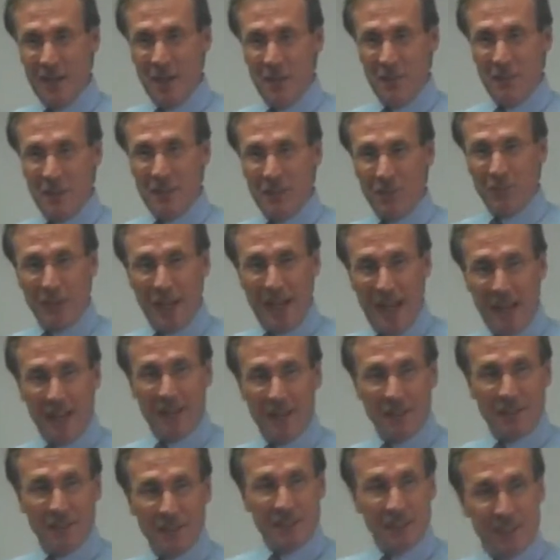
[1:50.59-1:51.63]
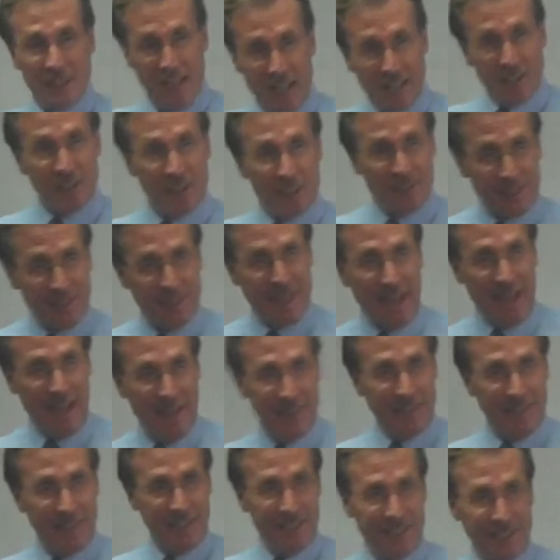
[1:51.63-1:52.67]
But the reality of it's not just that.
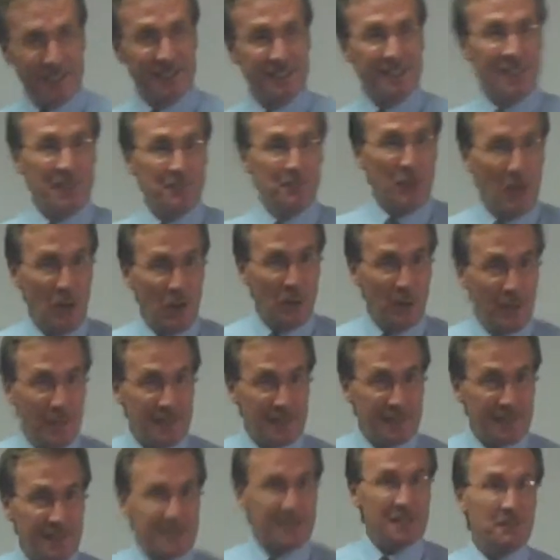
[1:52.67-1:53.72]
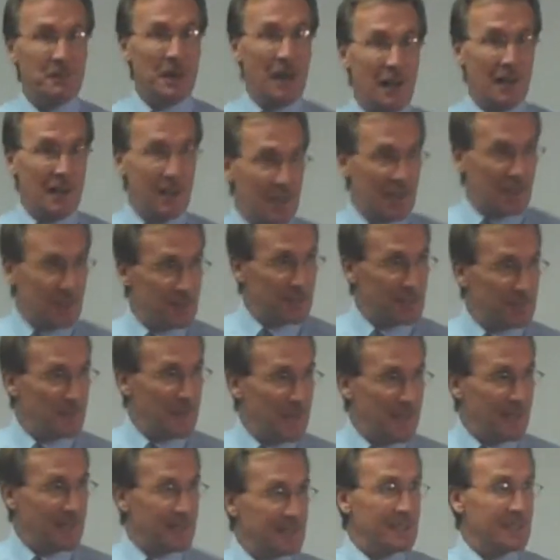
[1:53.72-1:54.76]
It's the Boeings, it's the Ball
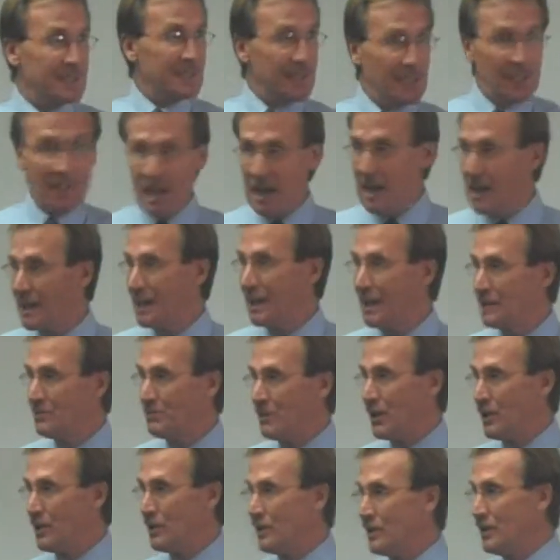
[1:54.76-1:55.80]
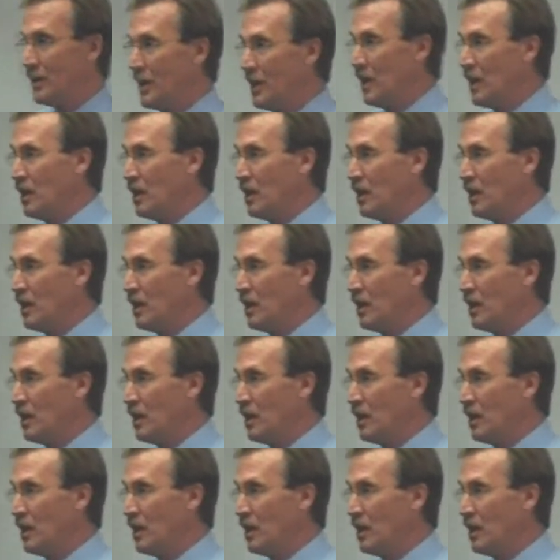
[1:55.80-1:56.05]
Aerospace, it's the Lockheed Martin.